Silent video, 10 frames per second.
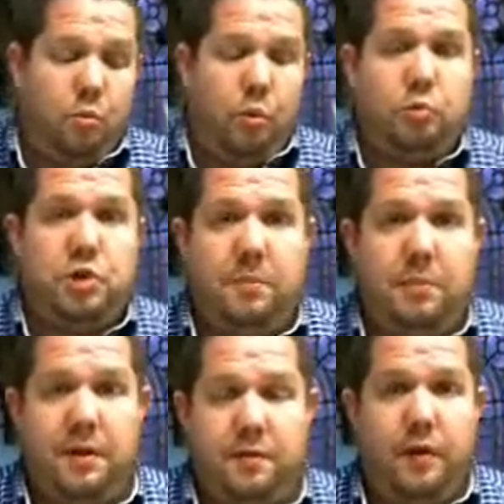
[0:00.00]
Wilt
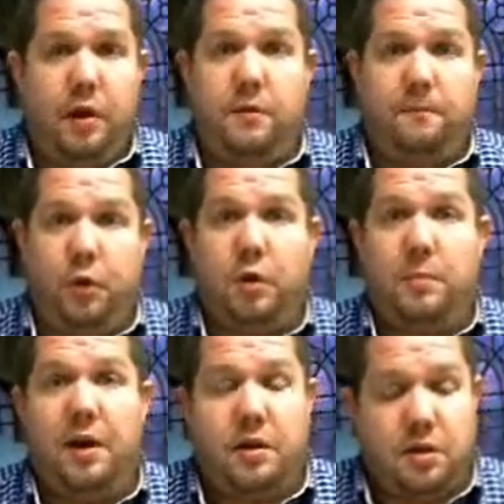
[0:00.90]
Chamberlain, for
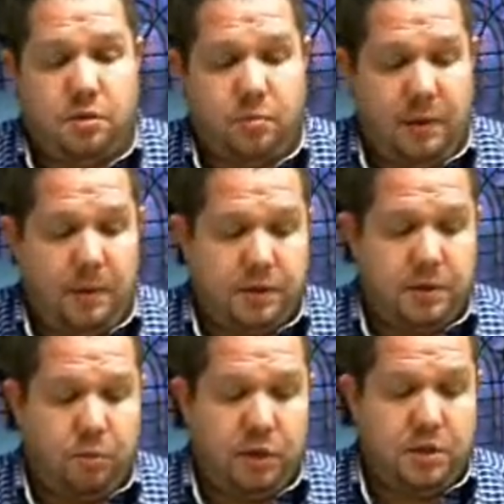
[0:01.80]
non-Americans, where
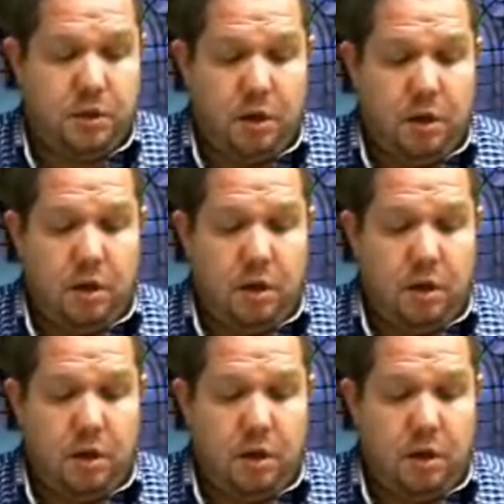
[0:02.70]
basketball isn't